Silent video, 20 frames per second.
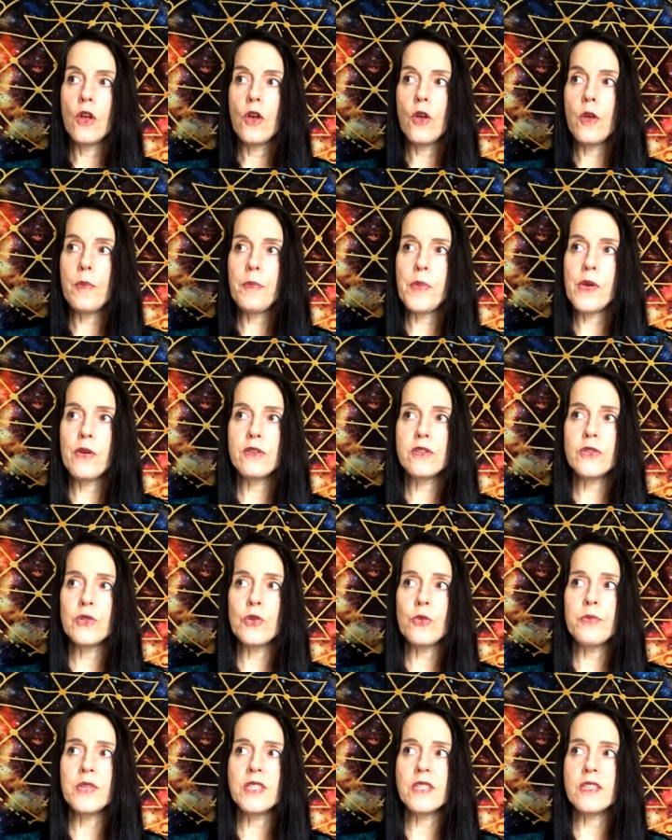Her
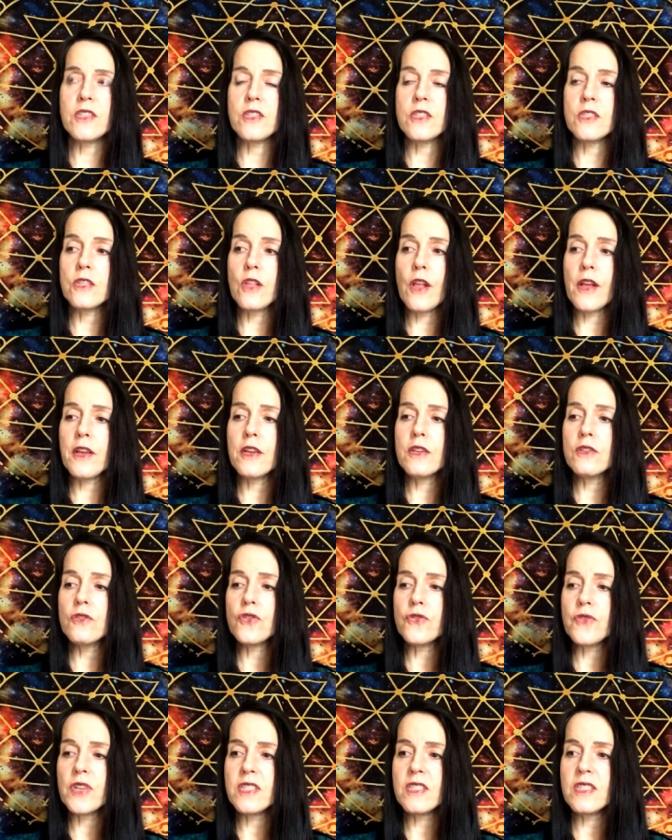personal possessions, like her
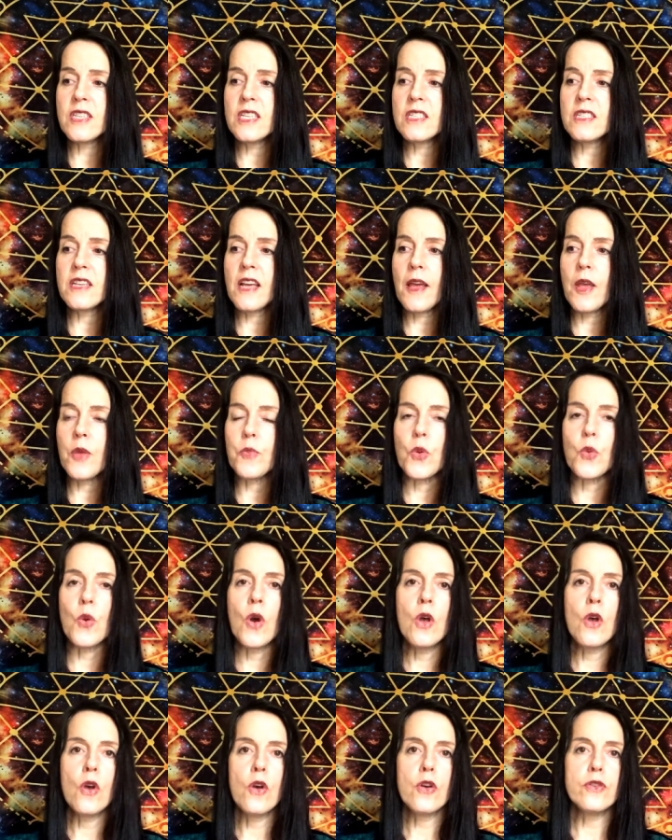dressing table,
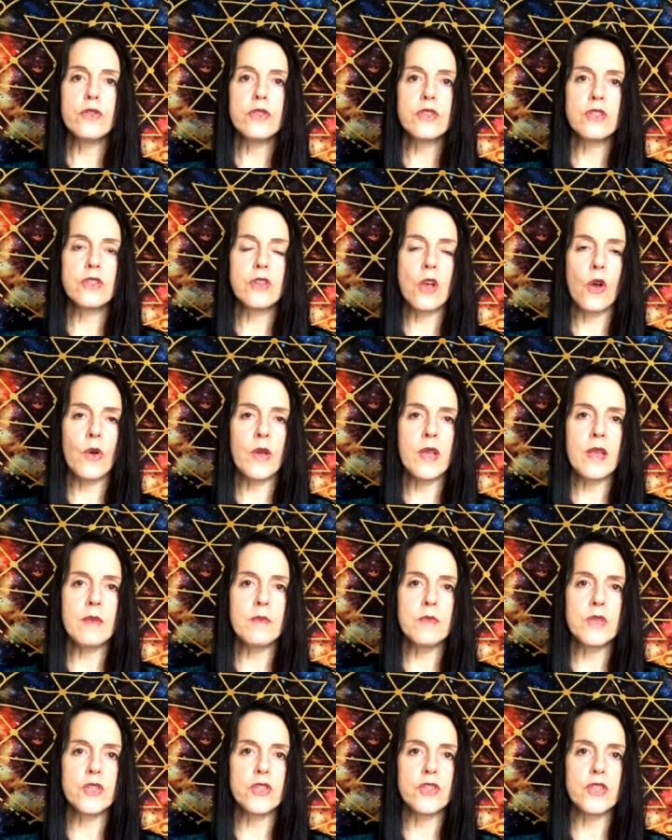her
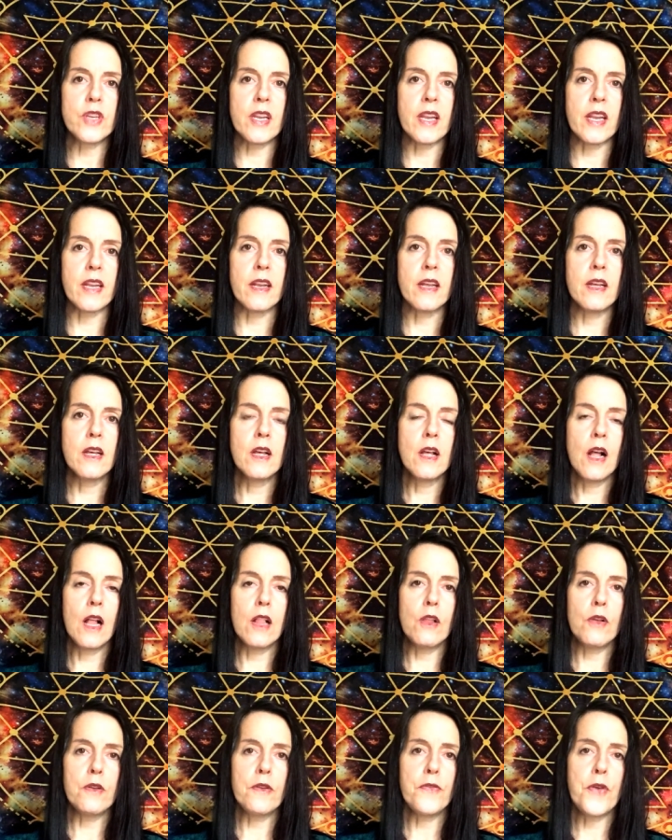sewing machine, a
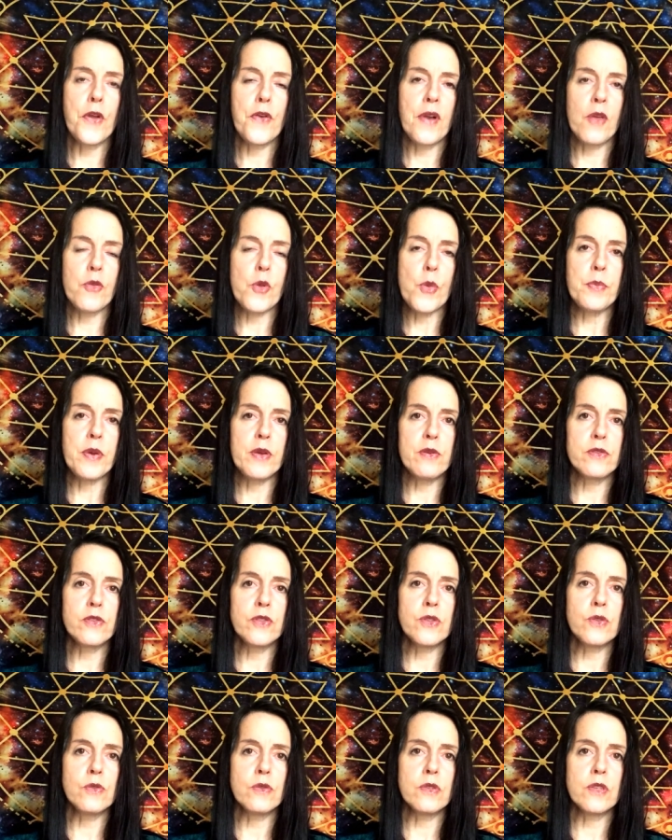lot of her other
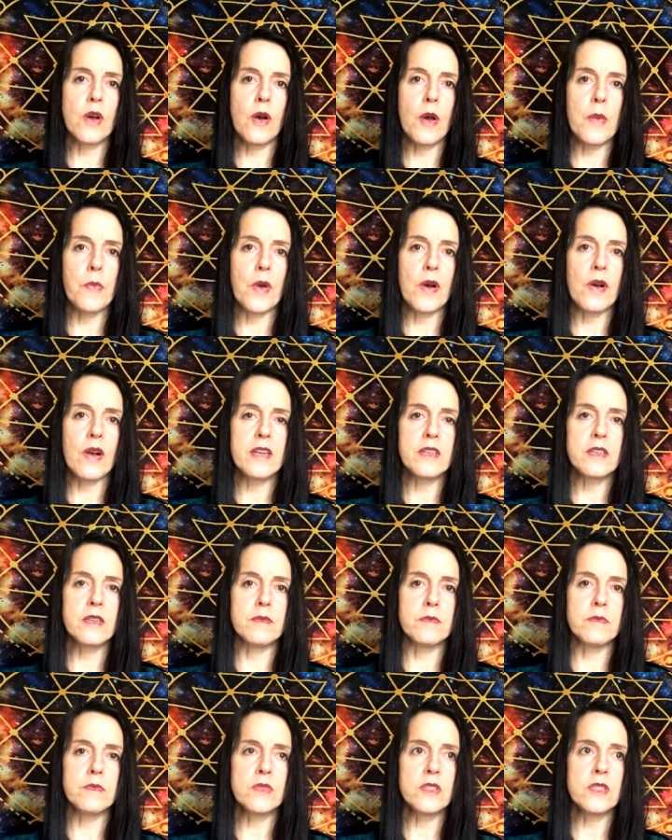personal type
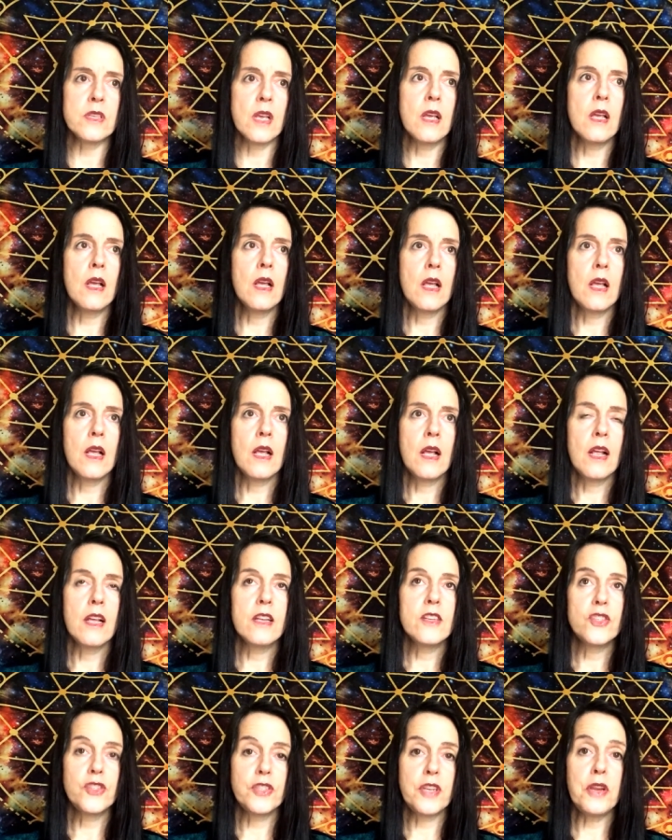items,
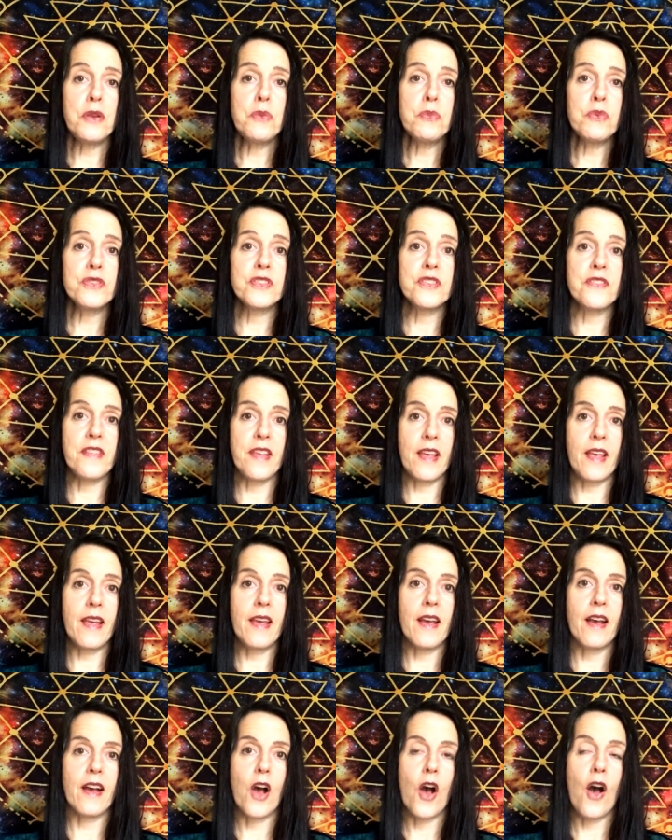she was
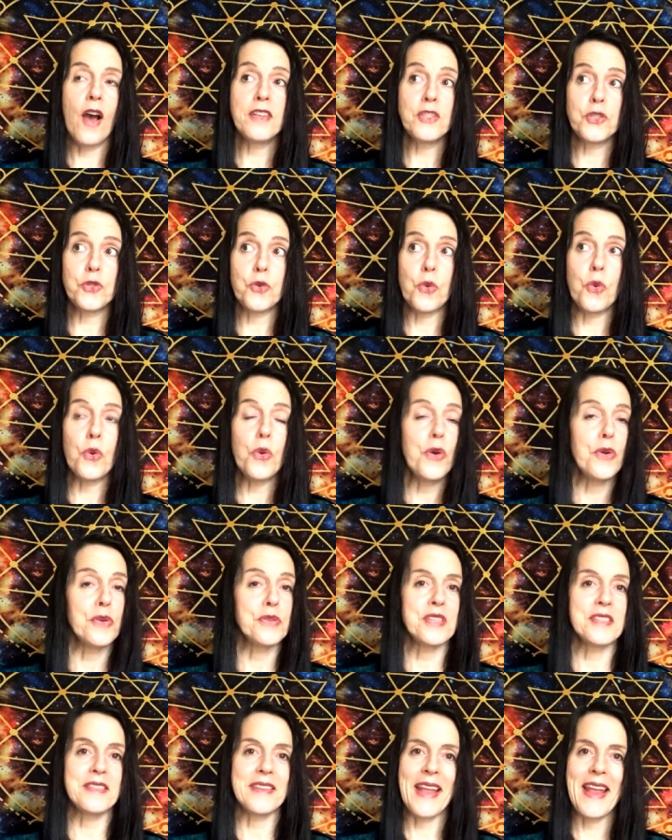there. I saw her
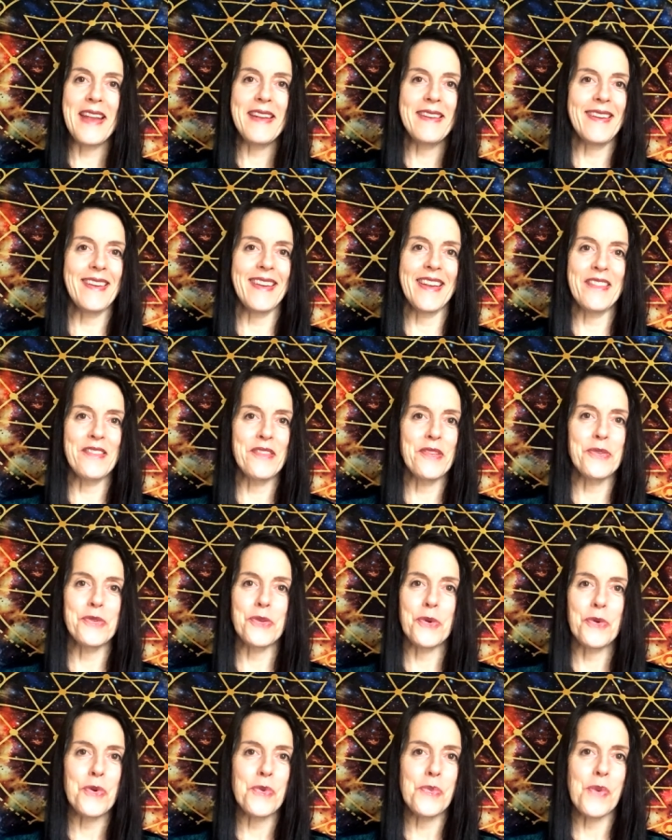standing in the
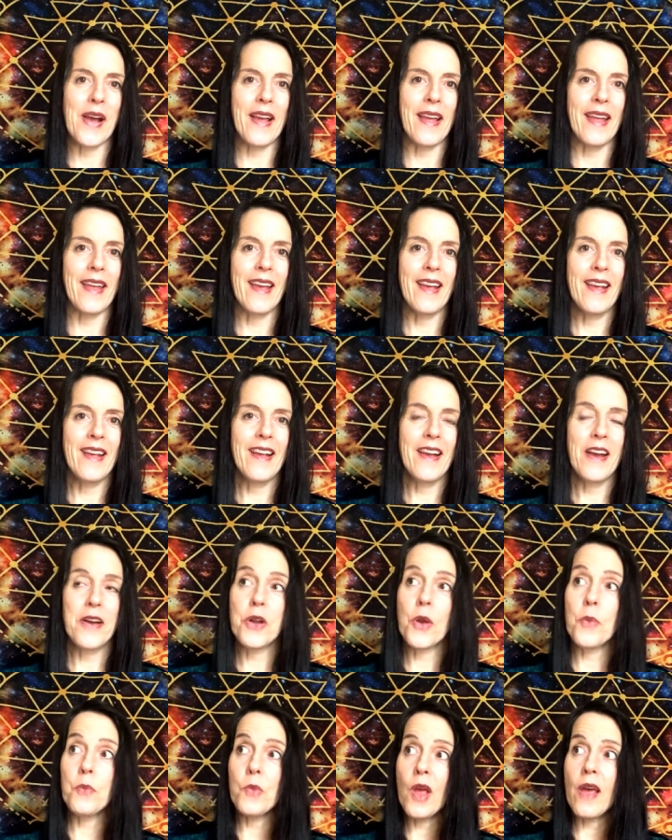doorway and
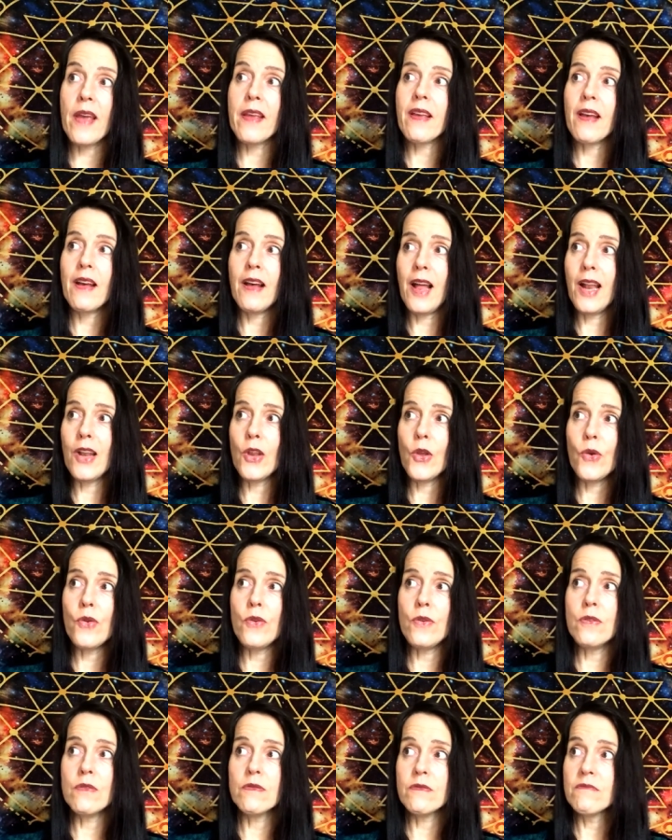I'm like,
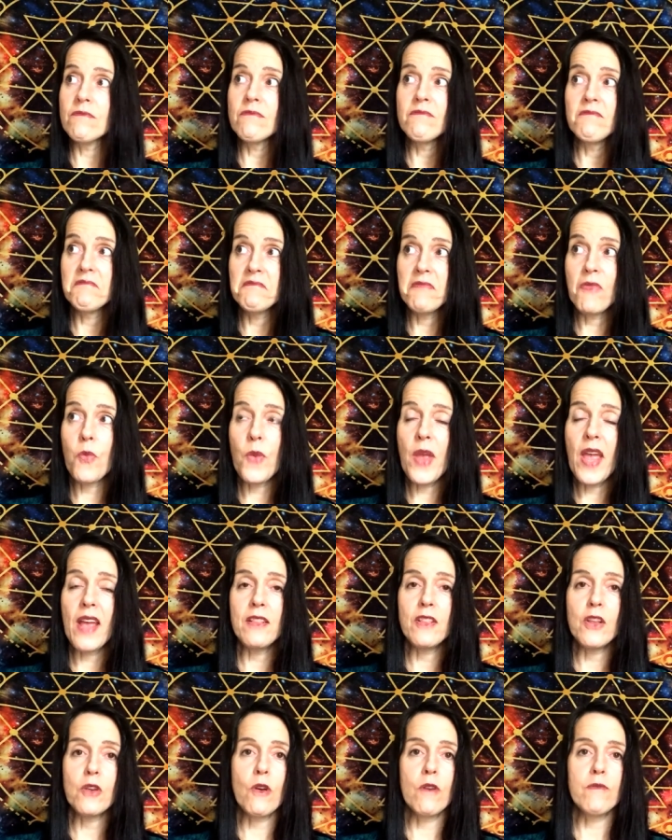hello, we
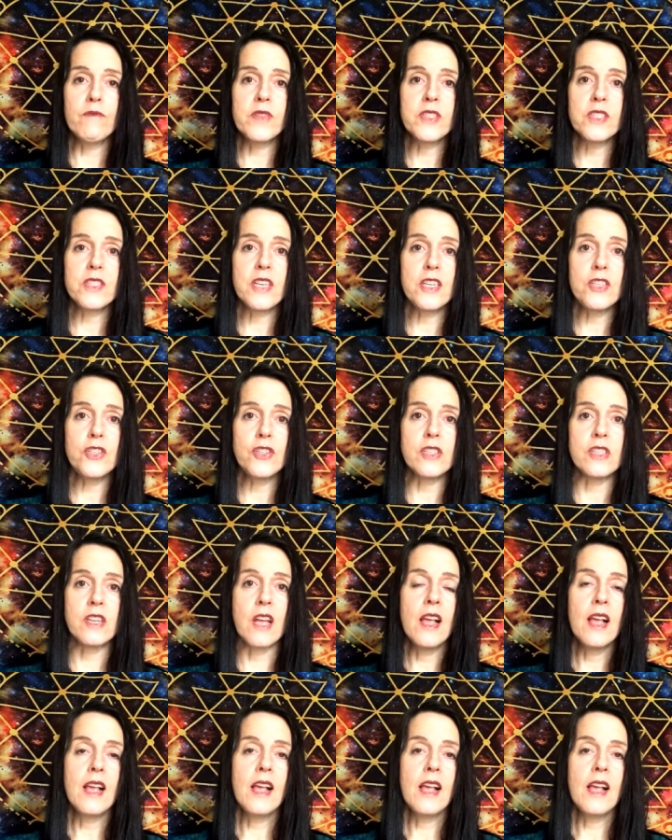had the conversation.